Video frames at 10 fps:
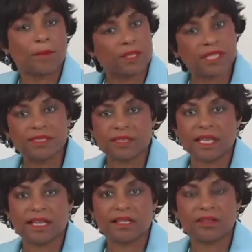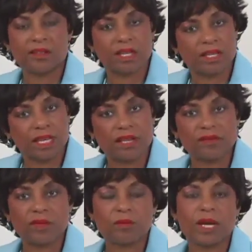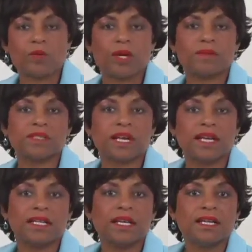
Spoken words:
Please get it. You can get it from my website,